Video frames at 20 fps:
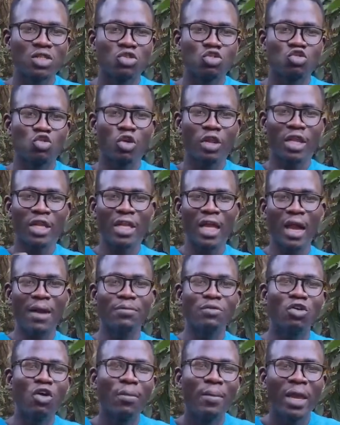swollen
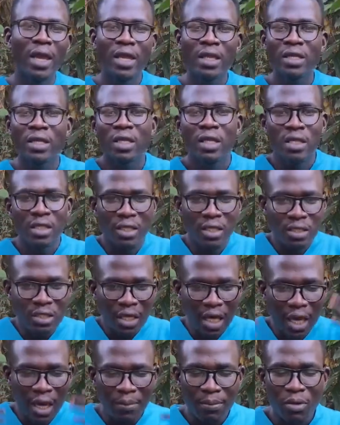abdomen, the
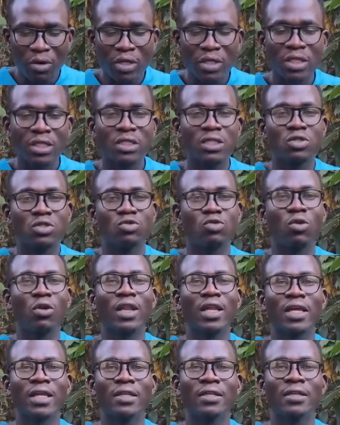entire body is
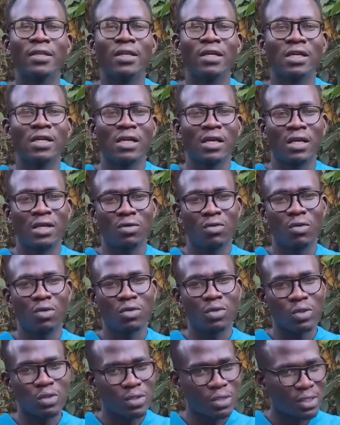swollen, and
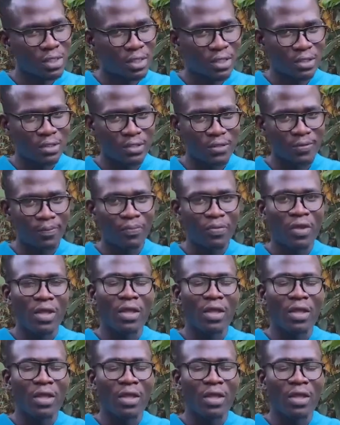all those things.